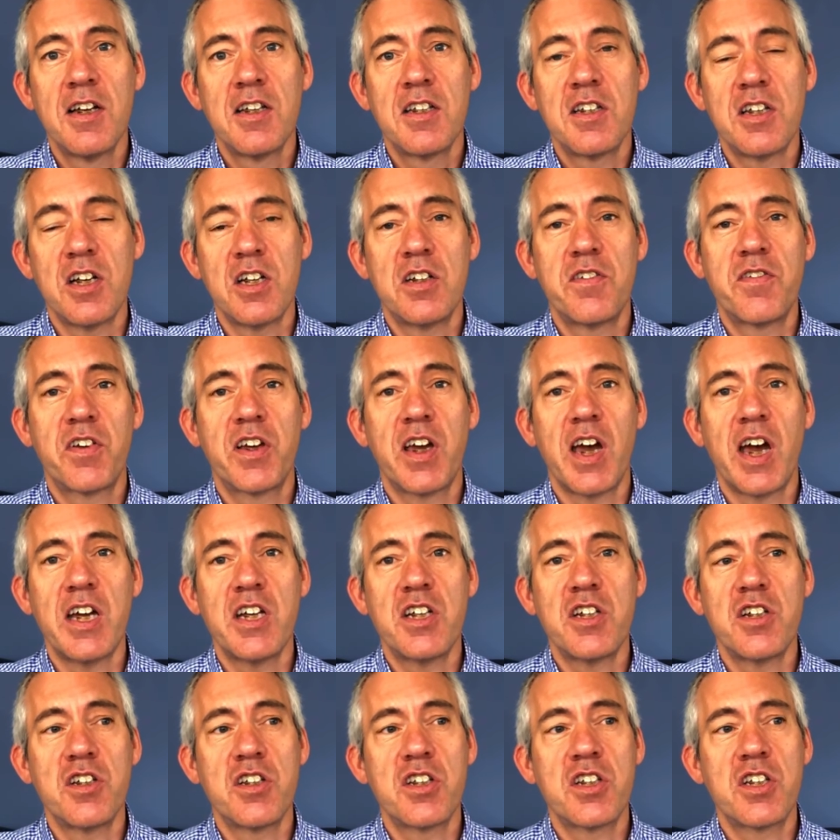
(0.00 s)

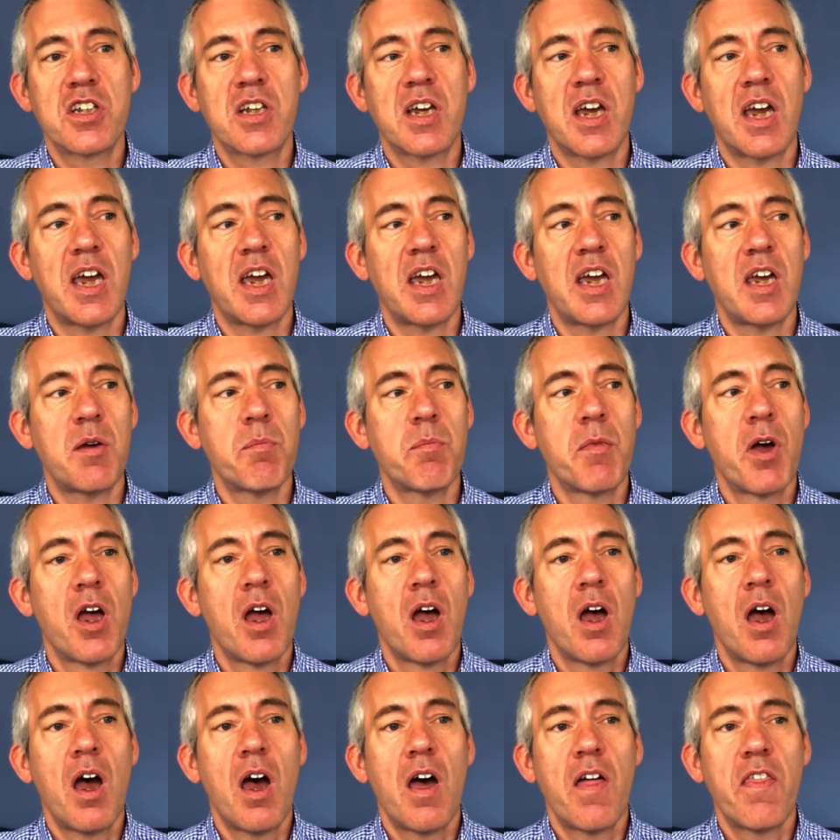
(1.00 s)
certification scheme,
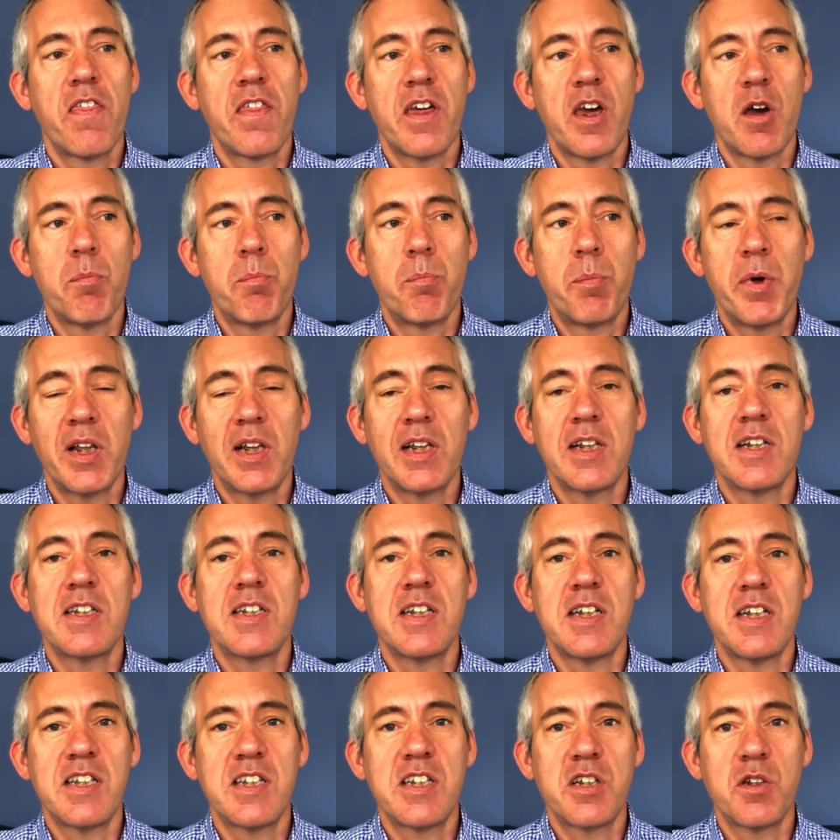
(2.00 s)
the
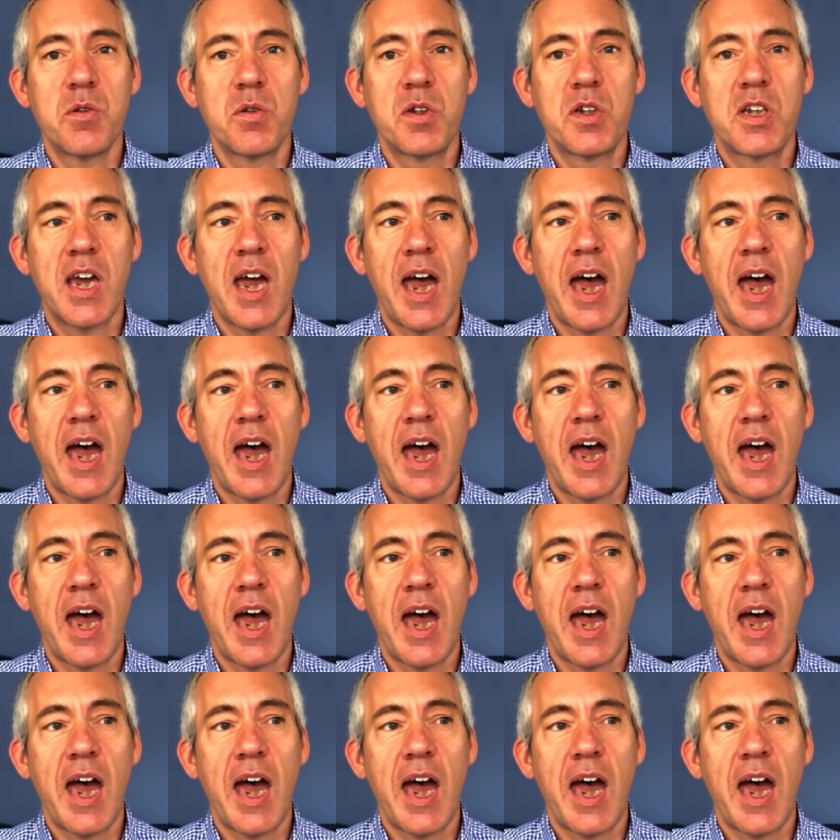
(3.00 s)
ability to